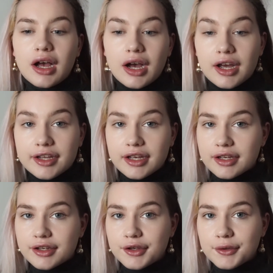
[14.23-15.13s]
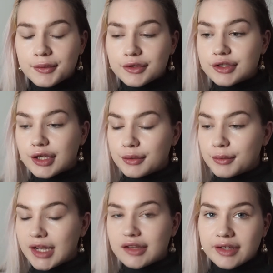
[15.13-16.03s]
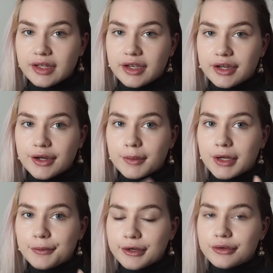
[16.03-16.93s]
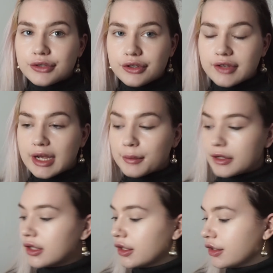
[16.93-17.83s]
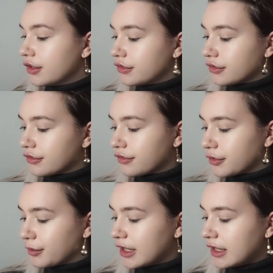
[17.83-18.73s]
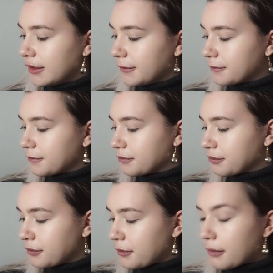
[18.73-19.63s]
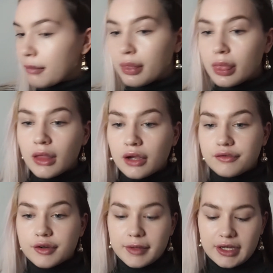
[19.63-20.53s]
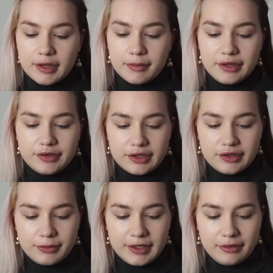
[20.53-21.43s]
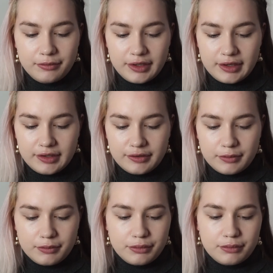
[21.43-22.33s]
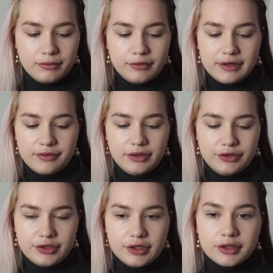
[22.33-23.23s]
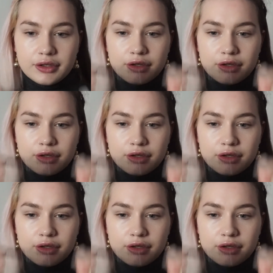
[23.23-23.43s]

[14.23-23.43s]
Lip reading: I done my skincare and my brows off camera. So for my eyebrows I just went in with this Revolution